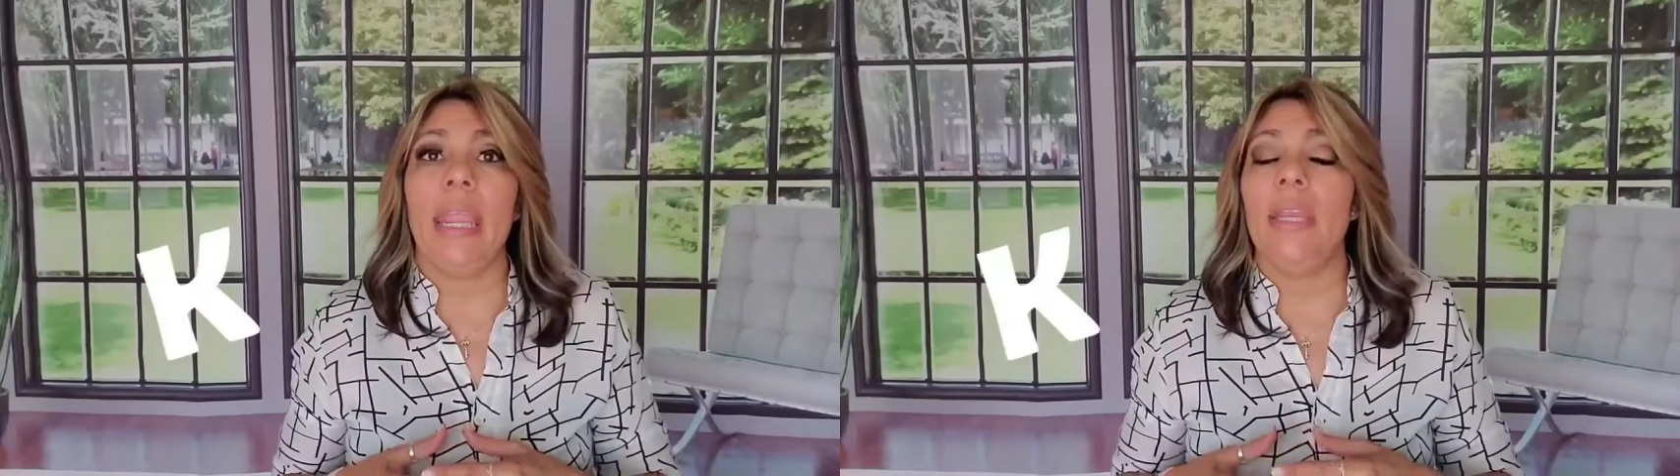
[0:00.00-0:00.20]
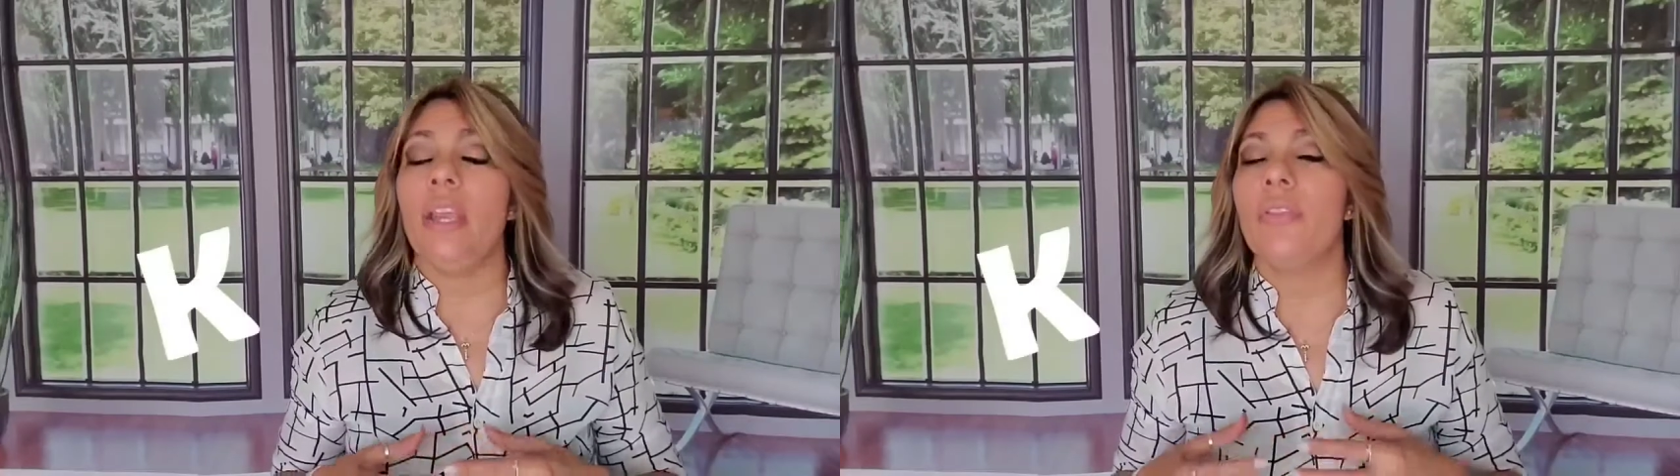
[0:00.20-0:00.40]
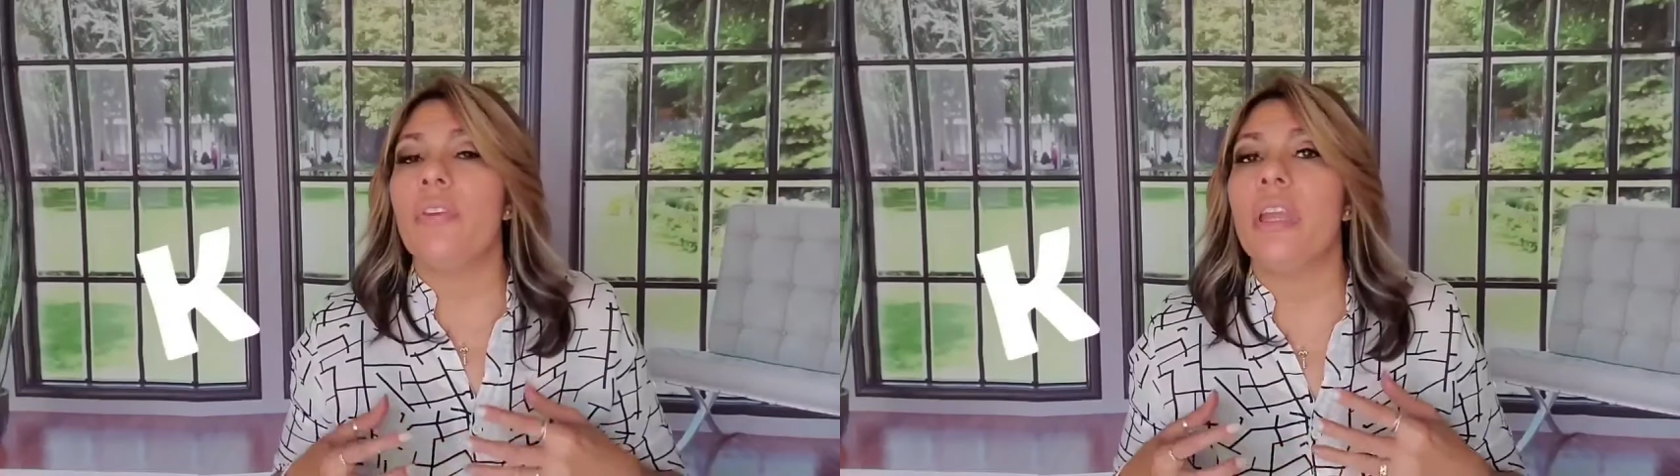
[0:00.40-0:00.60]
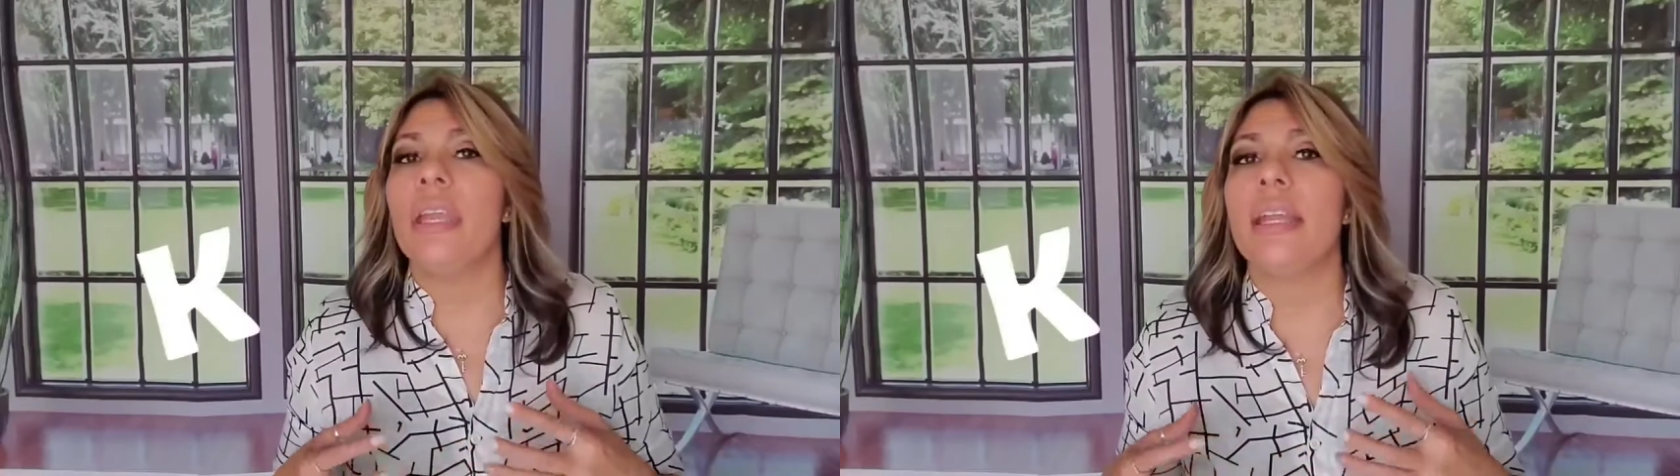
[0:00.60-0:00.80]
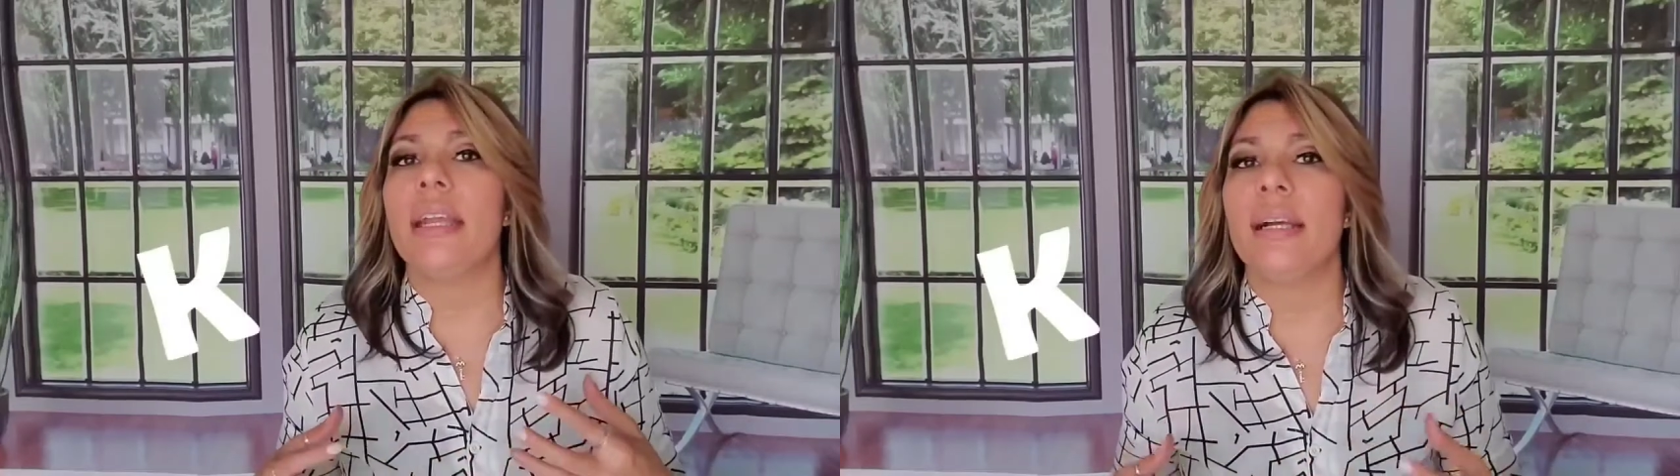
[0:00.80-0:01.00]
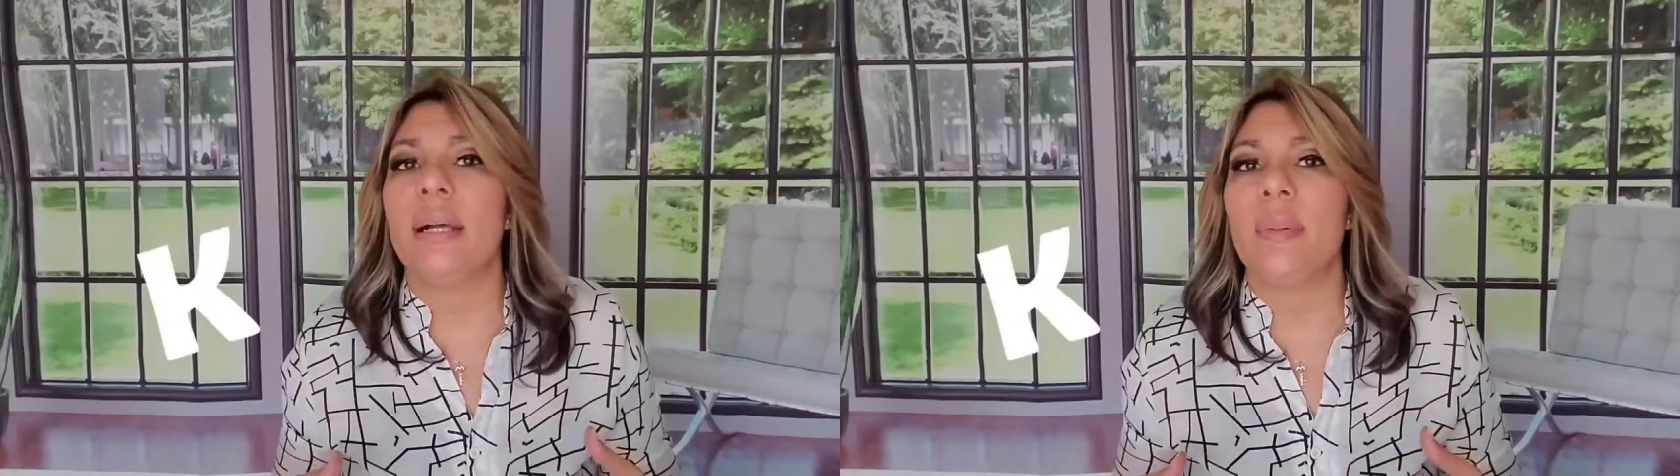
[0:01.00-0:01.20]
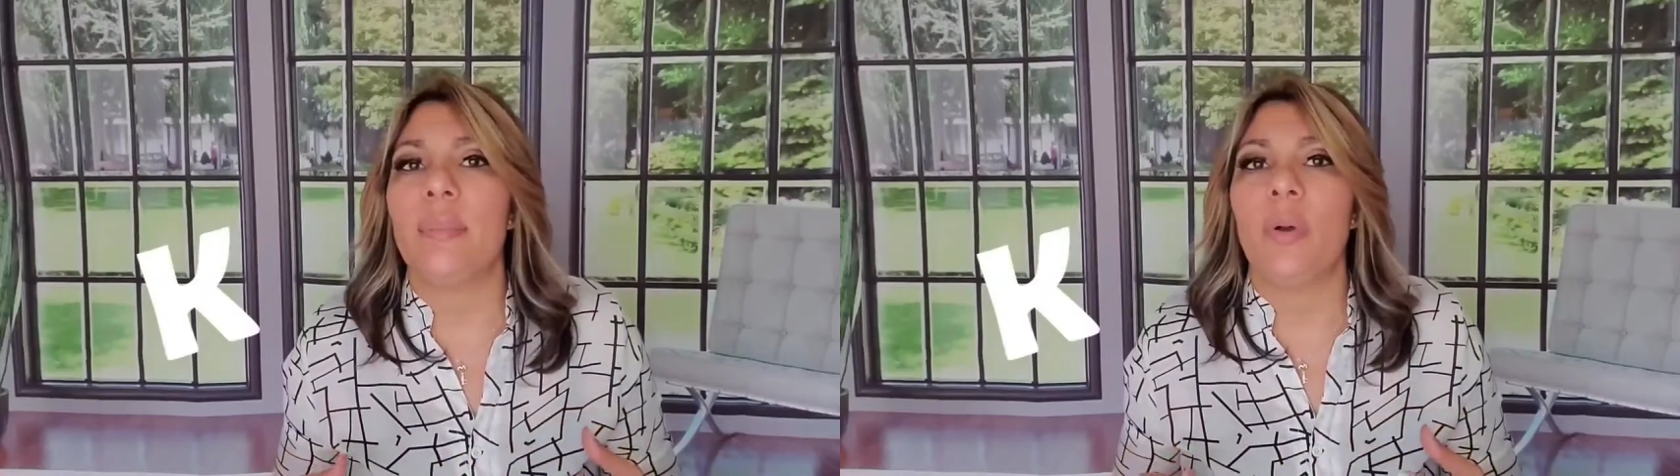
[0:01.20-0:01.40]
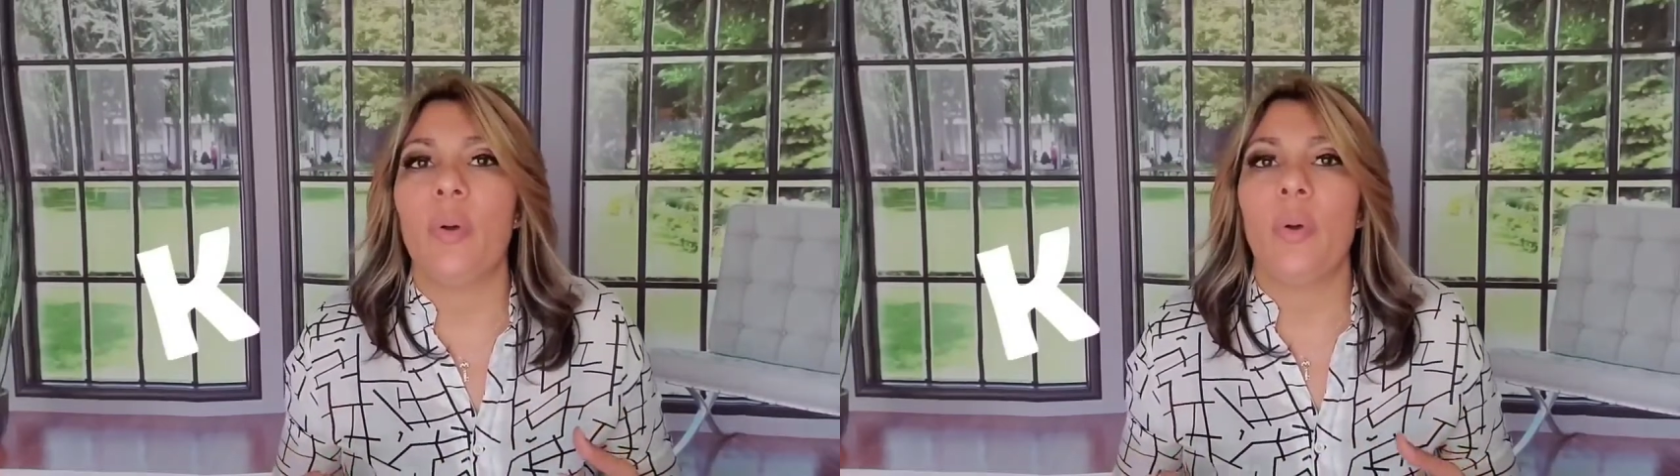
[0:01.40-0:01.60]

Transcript: any other income